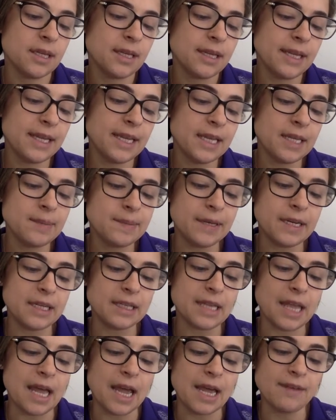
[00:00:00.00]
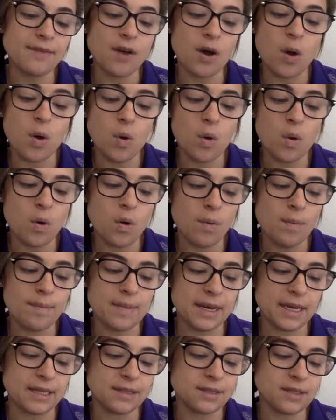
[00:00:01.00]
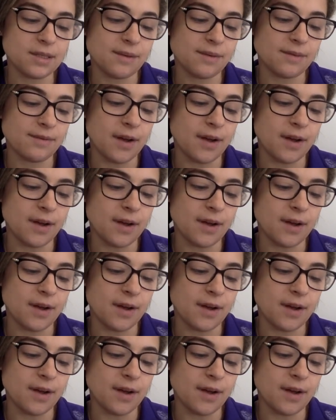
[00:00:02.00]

He had been alive a whole minute so